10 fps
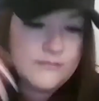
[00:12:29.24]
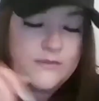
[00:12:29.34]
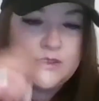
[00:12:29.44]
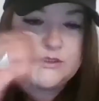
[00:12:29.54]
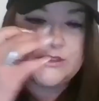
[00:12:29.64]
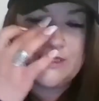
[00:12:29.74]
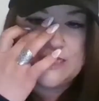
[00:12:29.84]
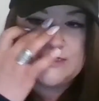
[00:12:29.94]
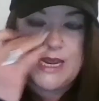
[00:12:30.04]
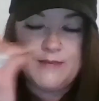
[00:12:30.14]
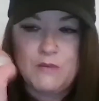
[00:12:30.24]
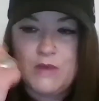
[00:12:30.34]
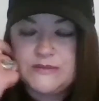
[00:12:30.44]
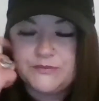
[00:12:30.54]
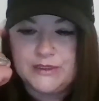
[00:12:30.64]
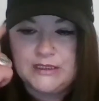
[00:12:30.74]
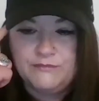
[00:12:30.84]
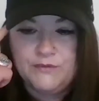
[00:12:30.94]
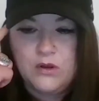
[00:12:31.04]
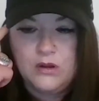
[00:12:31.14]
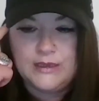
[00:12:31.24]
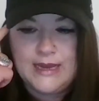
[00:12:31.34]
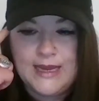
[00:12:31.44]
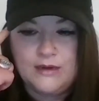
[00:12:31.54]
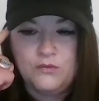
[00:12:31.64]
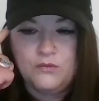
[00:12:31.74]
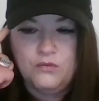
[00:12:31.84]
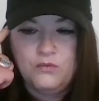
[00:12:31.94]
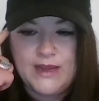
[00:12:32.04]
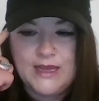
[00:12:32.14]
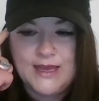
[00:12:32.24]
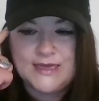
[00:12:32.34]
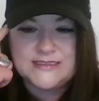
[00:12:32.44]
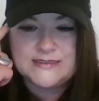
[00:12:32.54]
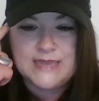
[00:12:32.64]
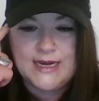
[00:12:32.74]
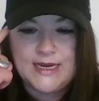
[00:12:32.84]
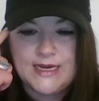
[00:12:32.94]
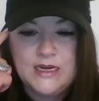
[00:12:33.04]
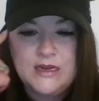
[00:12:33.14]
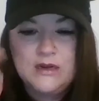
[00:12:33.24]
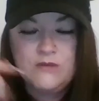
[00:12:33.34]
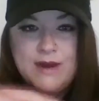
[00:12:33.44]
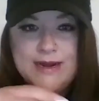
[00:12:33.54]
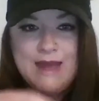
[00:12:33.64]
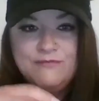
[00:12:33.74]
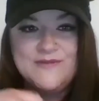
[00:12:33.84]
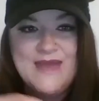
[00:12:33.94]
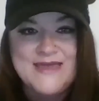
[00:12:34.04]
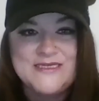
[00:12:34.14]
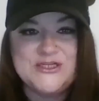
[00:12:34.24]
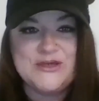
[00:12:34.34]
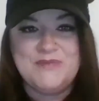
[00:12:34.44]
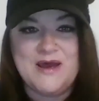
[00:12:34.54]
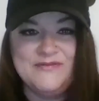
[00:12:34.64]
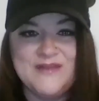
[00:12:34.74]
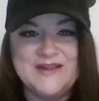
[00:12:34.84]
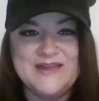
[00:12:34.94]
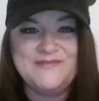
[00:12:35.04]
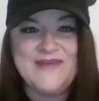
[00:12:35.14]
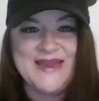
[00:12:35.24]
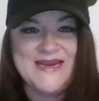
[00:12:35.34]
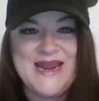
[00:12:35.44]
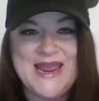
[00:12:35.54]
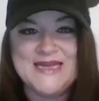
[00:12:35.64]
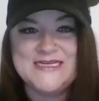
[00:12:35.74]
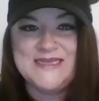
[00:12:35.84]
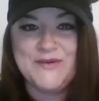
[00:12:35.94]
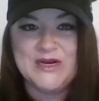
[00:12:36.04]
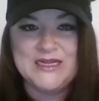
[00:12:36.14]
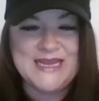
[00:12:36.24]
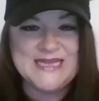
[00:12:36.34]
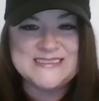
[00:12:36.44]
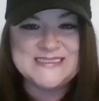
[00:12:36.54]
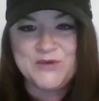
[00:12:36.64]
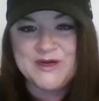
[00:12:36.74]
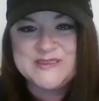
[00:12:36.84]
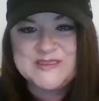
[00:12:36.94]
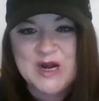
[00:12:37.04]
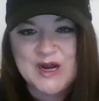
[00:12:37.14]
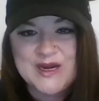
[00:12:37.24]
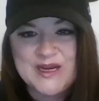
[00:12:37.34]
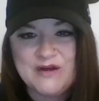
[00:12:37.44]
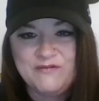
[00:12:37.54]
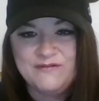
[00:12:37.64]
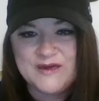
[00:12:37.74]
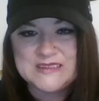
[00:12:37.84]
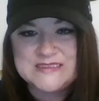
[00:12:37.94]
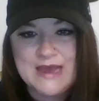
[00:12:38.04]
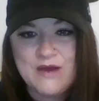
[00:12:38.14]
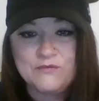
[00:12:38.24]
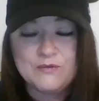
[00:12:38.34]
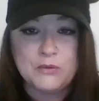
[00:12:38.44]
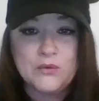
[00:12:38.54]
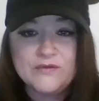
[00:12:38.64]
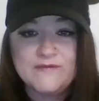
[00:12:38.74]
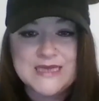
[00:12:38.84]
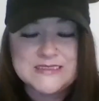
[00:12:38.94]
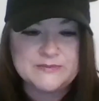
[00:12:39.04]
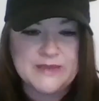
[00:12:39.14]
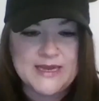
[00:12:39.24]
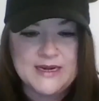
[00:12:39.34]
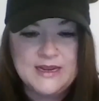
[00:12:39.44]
During that time, it was really difficult. And we had decided right after that to jump off the cliff hand in hand and say, we're going to land somewhere and start, figure this out for both of us. But